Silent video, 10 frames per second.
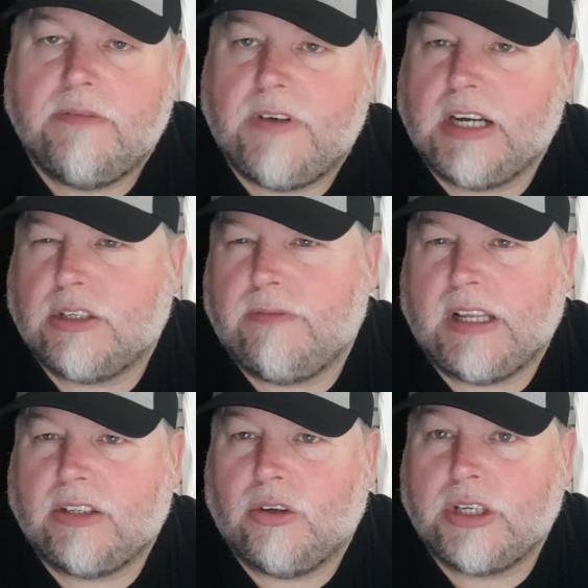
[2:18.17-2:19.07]
Virgil
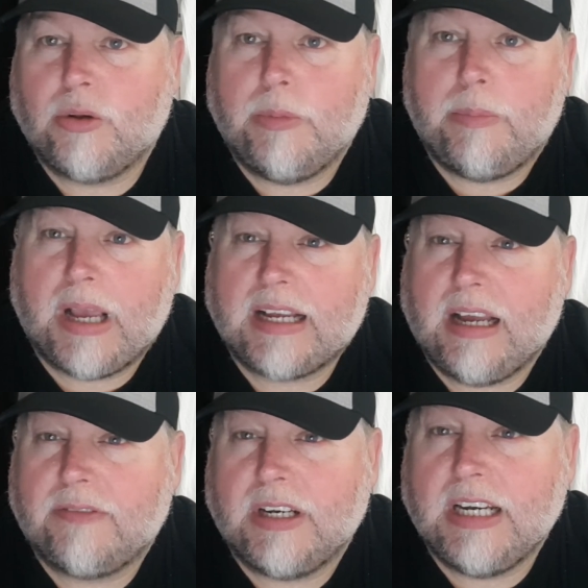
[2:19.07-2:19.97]
van Dijk coming back
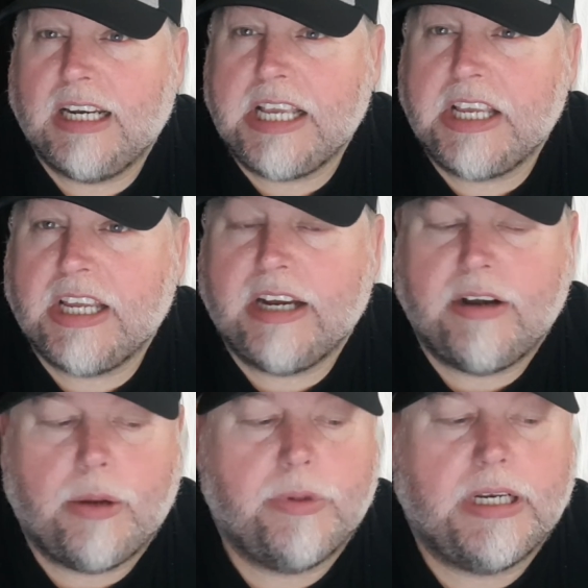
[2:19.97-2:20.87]
after nearly a
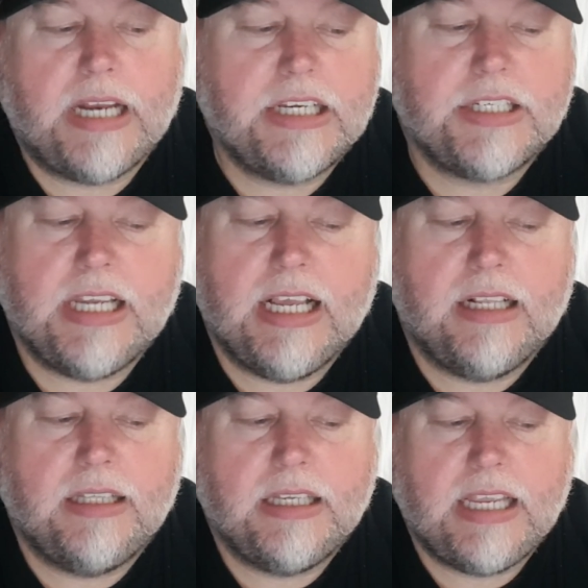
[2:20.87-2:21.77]
year out with an
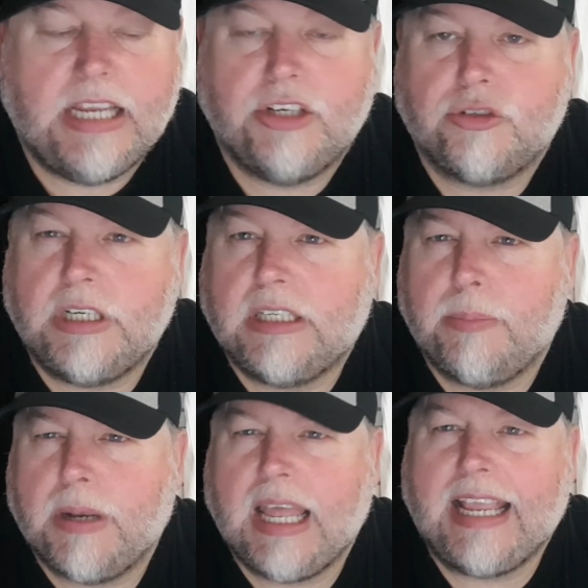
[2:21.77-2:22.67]
ACL injury to
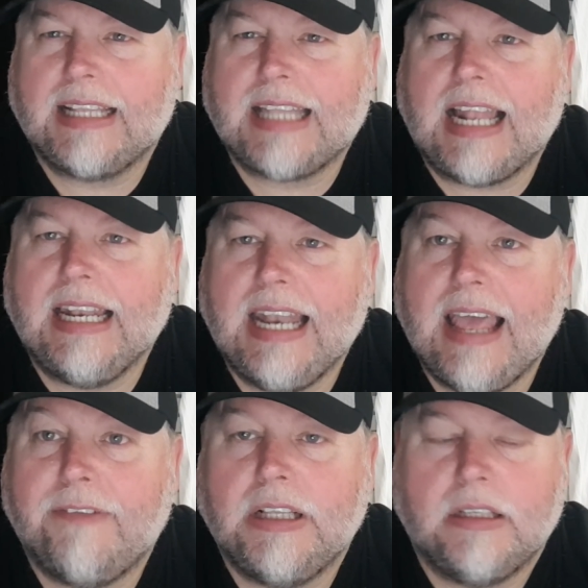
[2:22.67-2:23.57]
play at that
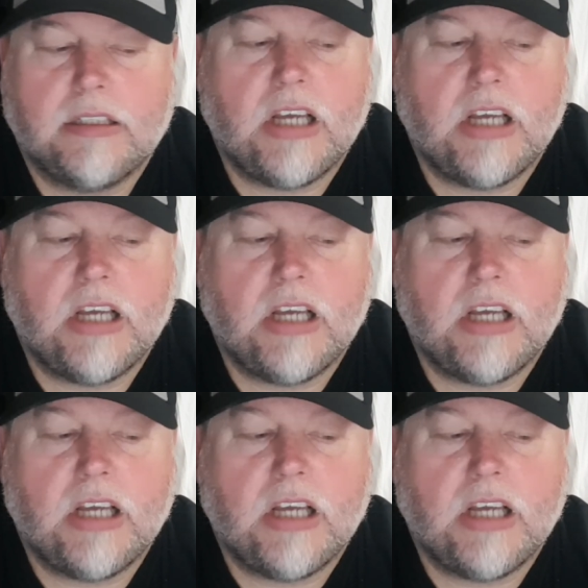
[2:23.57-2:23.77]
level,